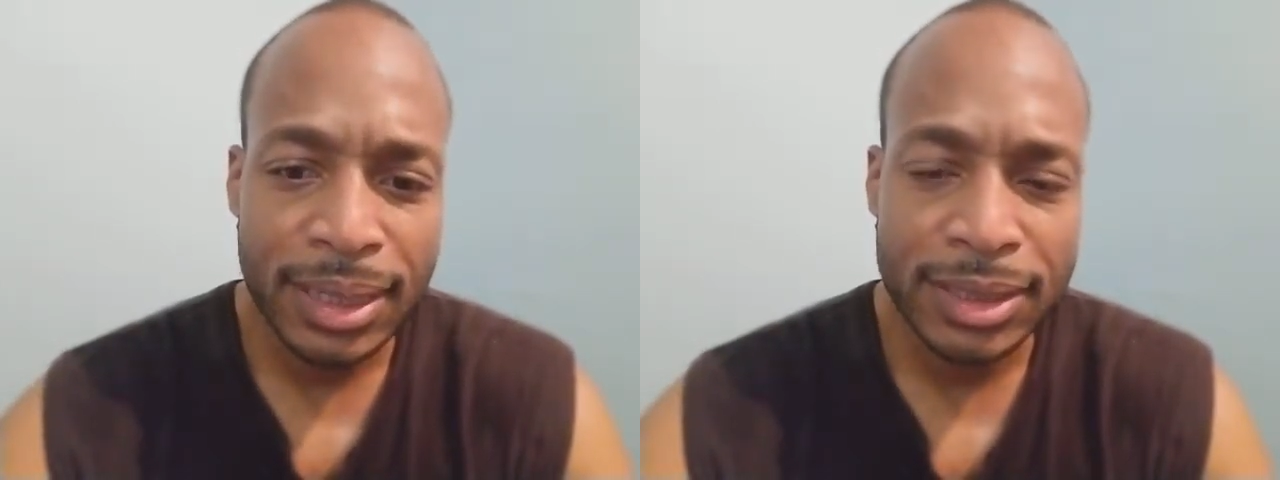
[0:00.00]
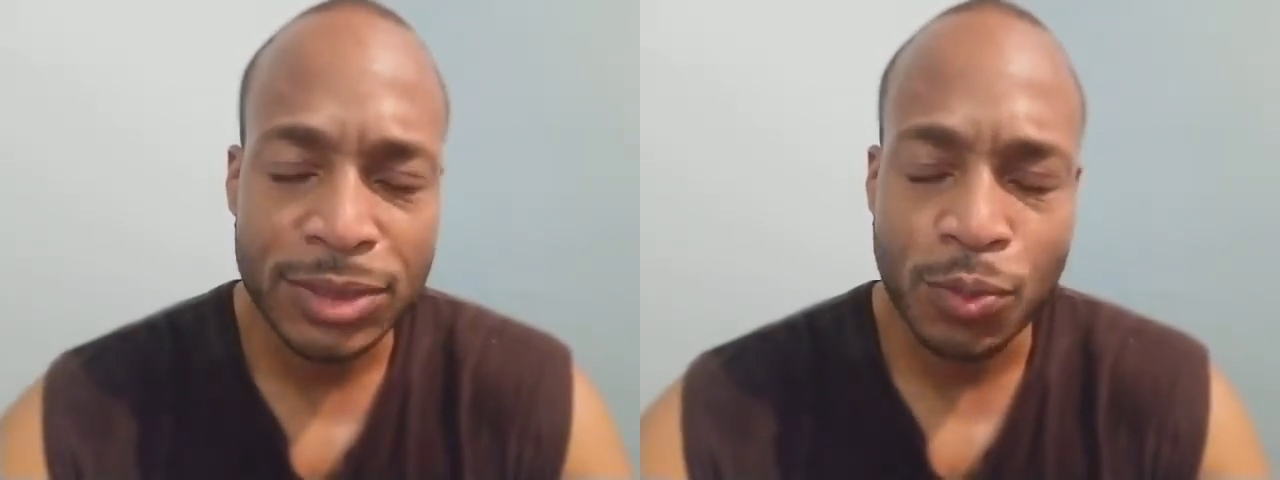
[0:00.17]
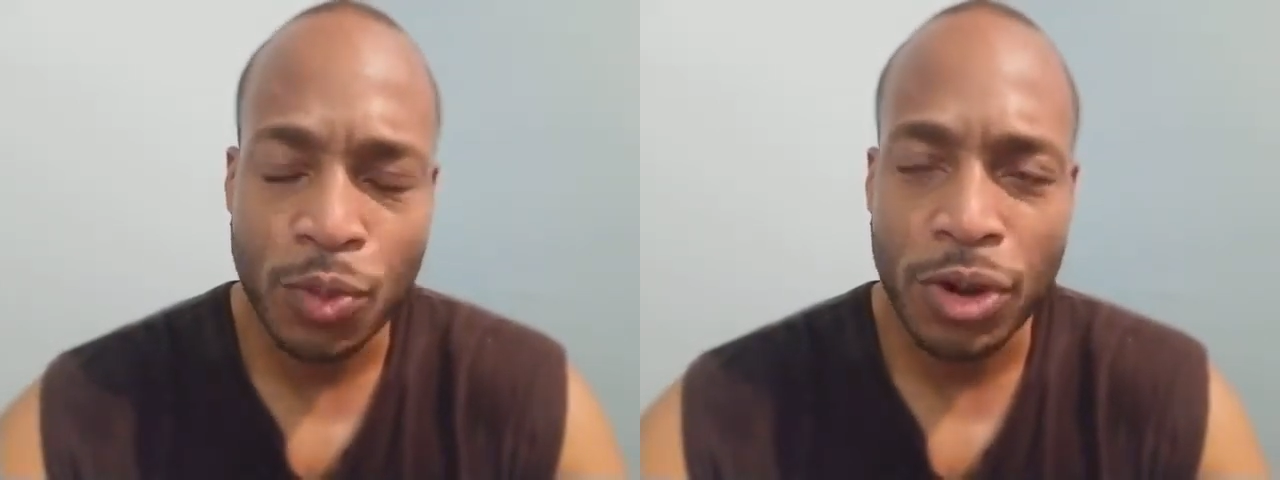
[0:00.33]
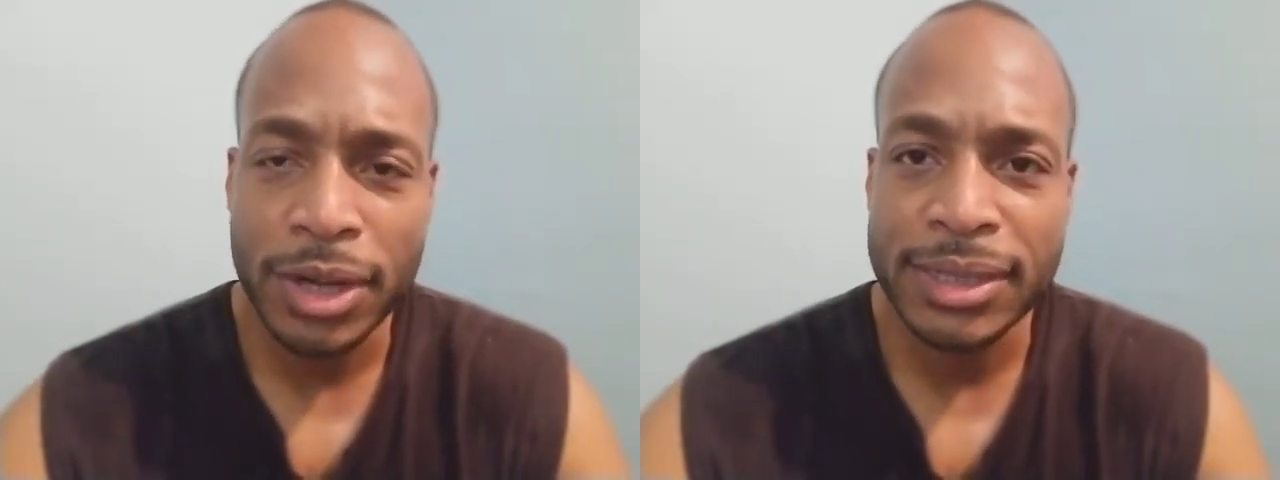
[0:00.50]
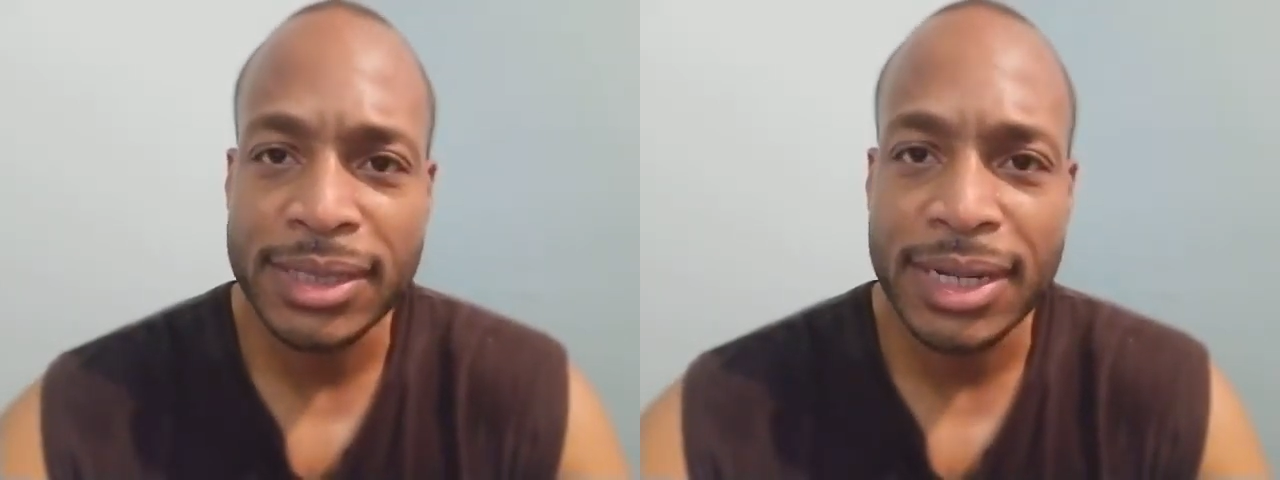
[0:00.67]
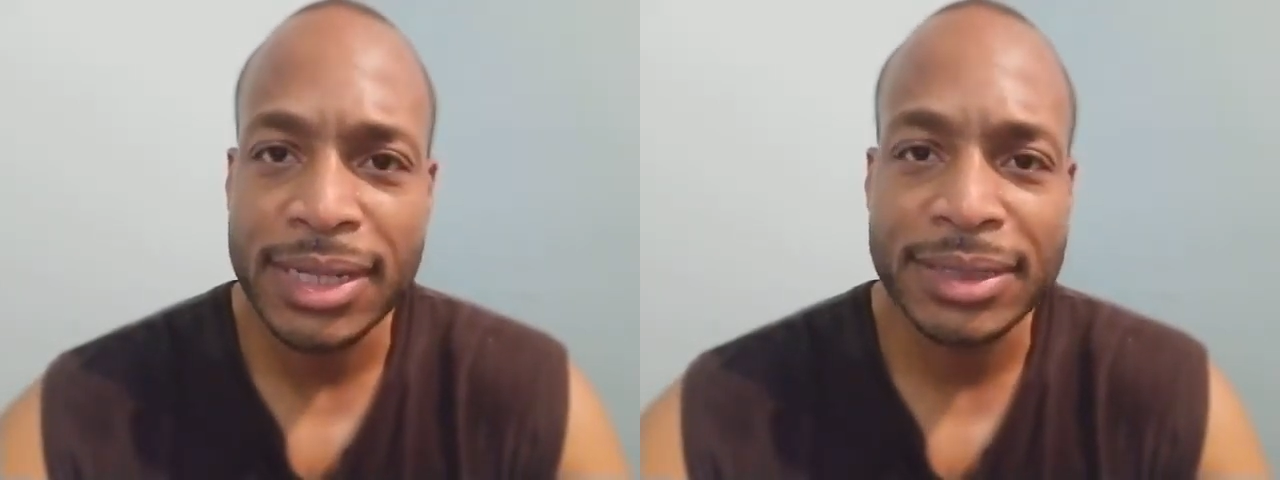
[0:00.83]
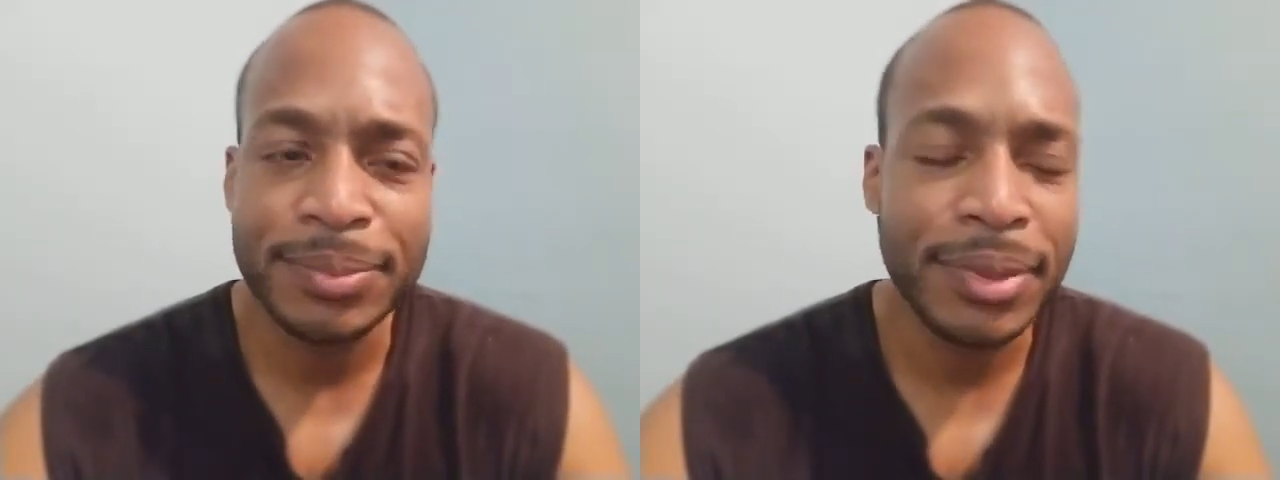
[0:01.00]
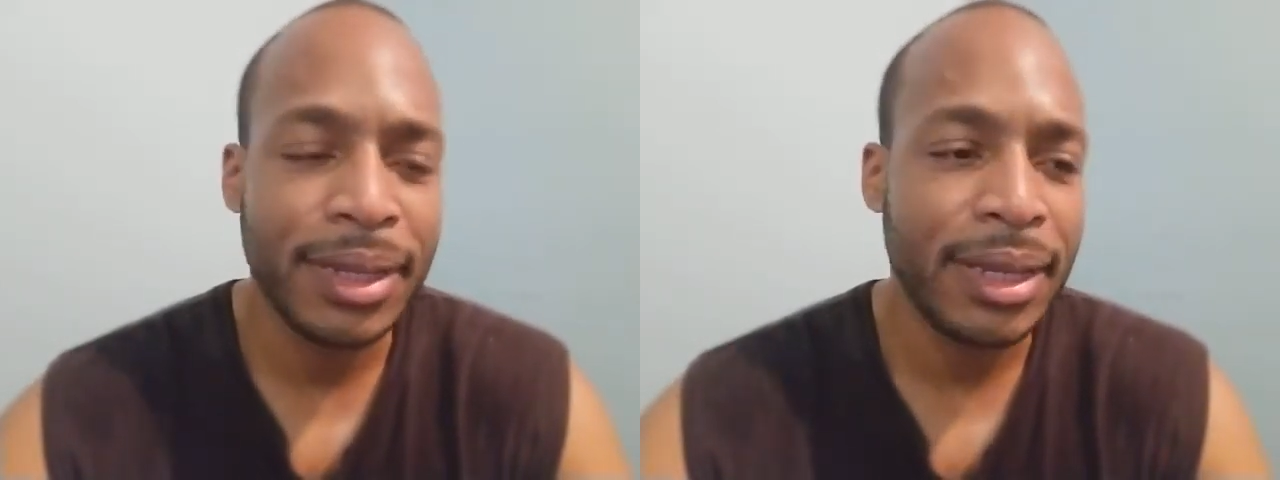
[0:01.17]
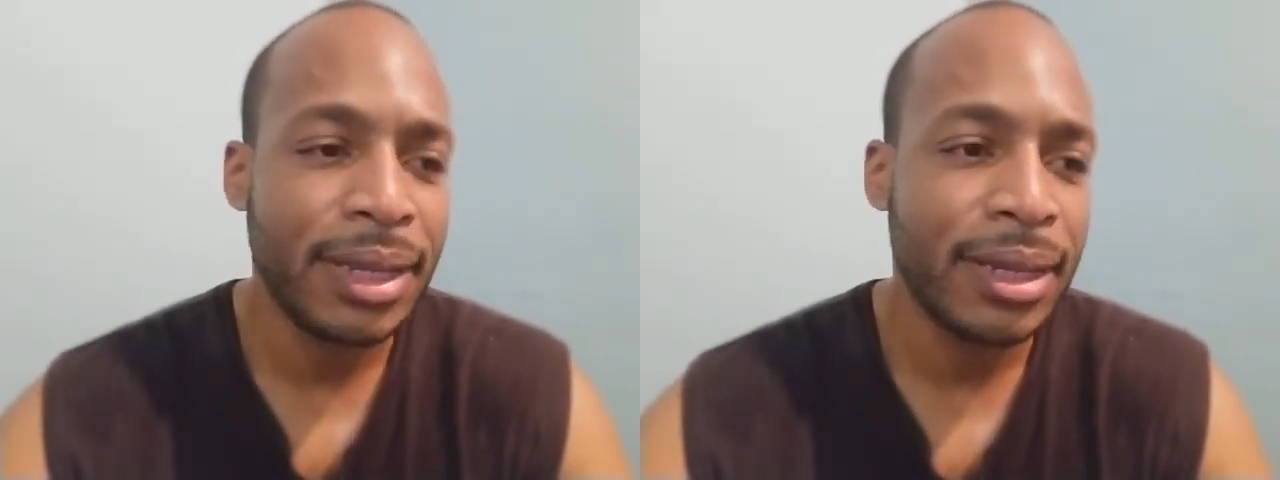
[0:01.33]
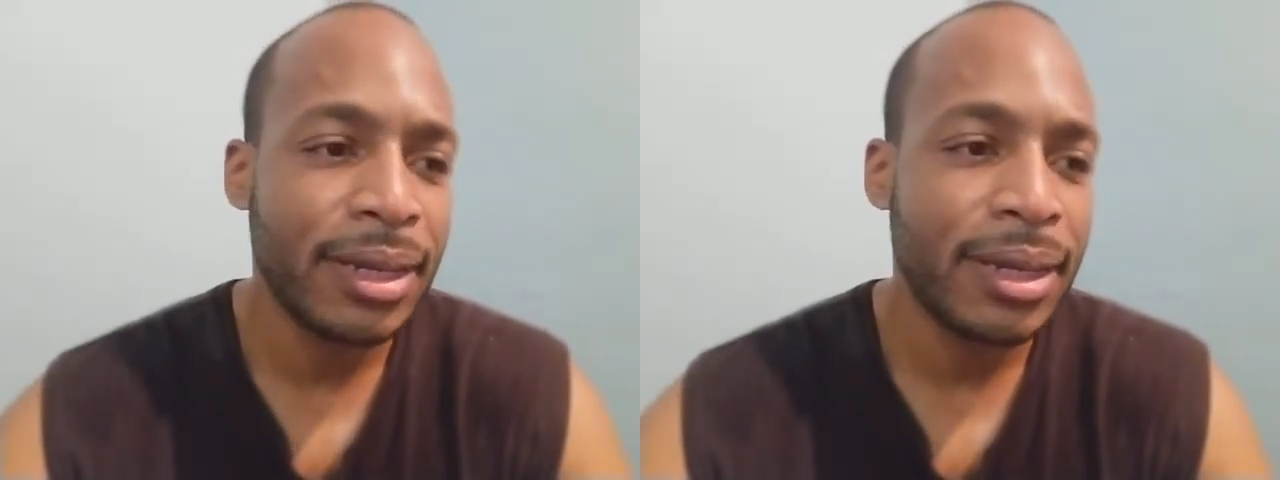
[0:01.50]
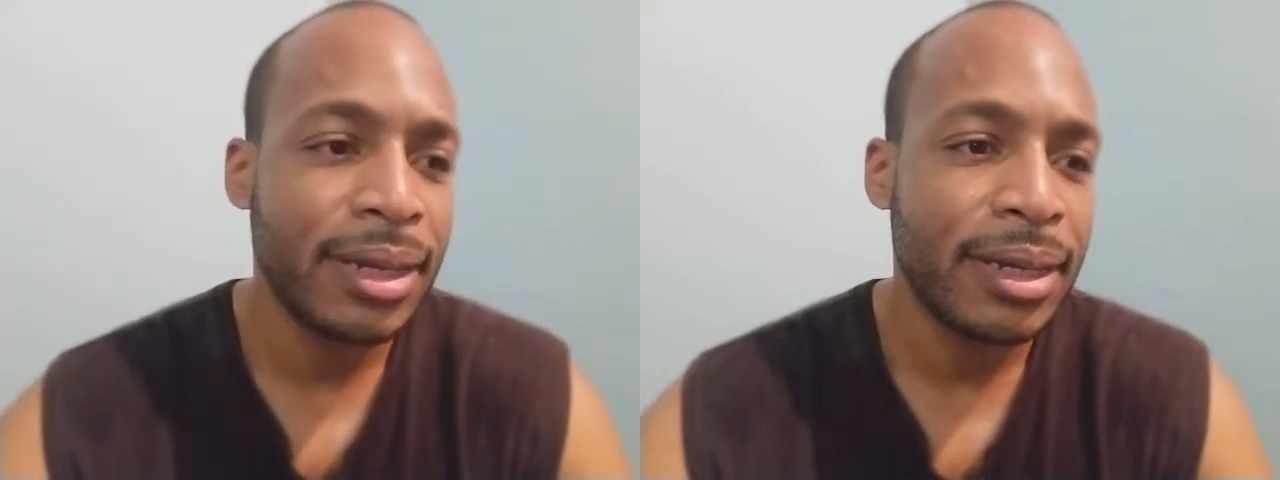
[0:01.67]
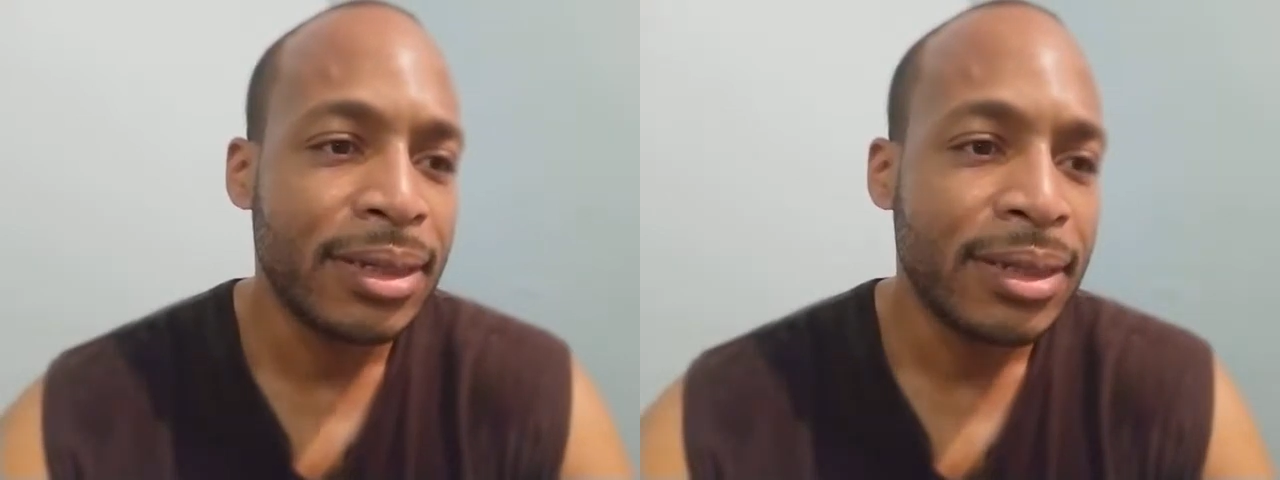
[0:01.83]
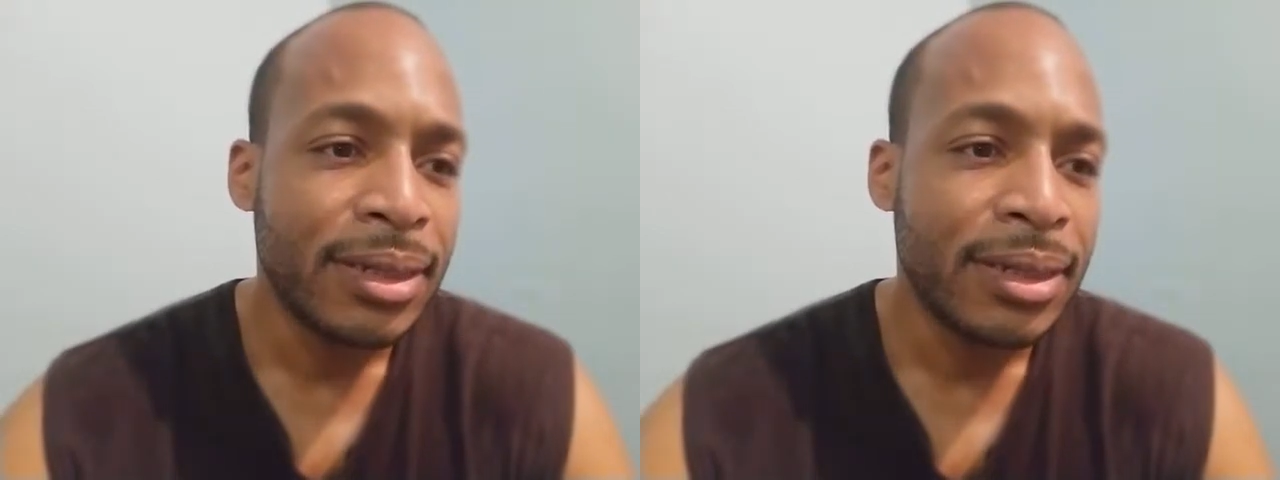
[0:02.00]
is warranted as being uh,